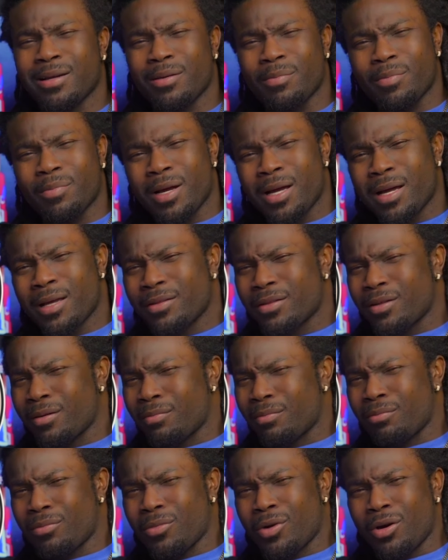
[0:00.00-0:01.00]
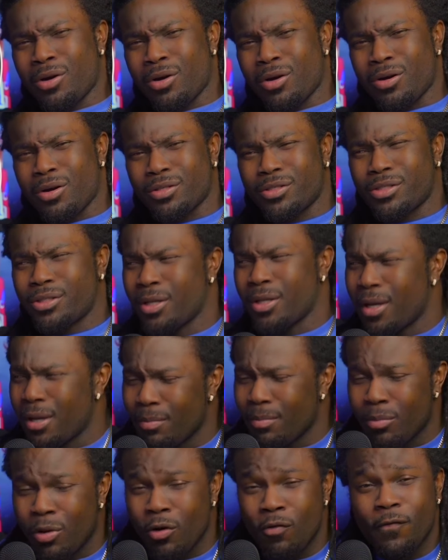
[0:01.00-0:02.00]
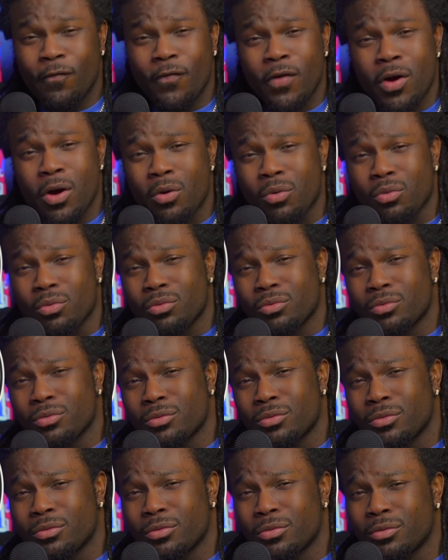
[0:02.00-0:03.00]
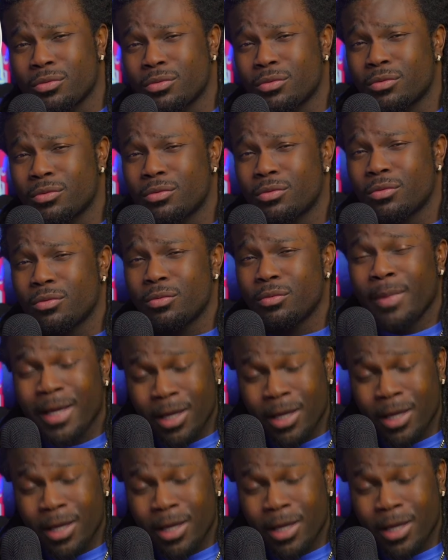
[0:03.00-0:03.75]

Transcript: buy the merch. Mofo. Men